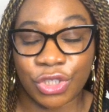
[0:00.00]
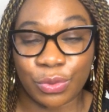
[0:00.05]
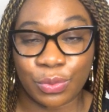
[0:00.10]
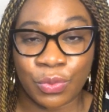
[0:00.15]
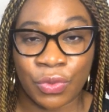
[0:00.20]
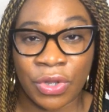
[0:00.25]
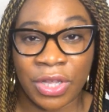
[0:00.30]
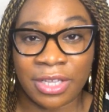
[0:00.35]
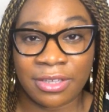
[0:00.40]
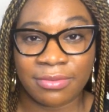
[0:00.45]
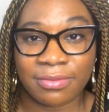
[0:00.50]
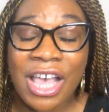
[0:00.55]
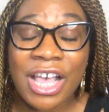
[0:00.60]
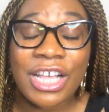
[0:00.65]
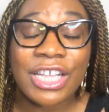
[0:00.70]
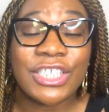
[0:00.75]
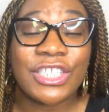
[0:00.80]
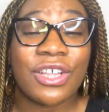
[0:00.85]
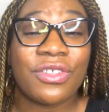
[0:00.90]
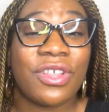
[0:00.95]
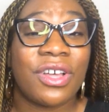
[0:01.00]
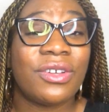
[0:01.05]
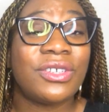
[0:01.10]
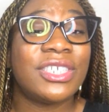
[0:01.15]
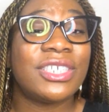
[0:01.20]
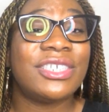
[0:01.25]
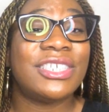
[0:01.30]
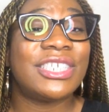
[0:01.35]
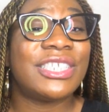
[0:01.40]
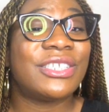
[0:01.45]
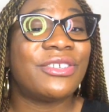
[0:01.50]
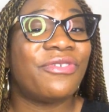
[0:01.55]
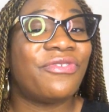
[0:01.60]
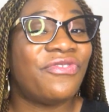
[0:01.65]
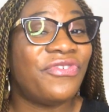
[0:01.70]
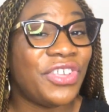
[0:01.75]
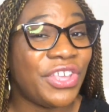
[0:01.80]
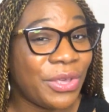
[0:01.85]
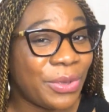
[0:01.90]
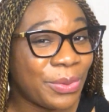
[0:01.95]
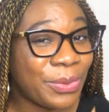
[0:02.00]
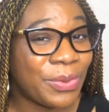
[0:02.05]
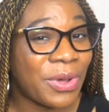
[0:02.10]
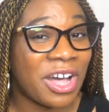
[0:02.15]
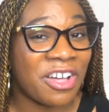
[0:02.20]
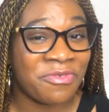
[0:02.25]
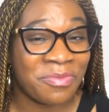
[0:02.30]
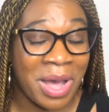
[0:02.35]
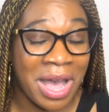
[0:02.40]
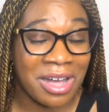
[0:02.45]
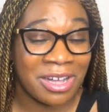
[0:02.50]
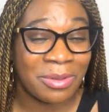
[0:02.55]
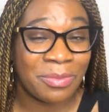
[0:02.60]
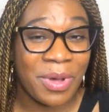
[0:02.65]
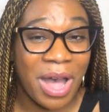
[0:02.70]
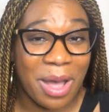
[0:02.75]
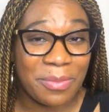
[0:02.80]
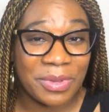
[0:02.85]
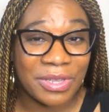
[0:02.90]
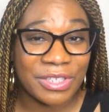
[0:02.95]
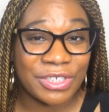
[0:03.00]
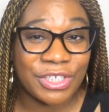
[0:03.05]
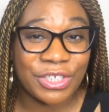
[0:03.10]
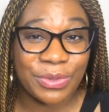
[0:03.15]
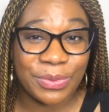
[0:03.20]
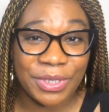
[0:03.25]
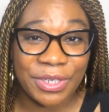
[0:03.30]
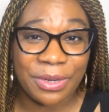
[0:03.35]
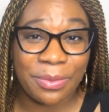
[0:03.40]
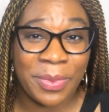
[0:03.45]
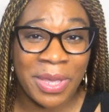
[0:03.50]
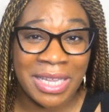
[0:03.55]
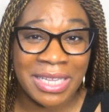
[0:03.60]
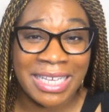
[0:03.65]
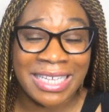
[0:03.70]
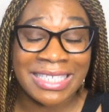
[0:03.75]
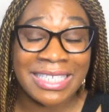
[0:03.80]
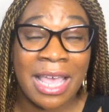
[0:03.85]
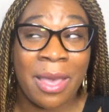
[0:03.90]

you want. So those are just a few of my unpopular career opinions,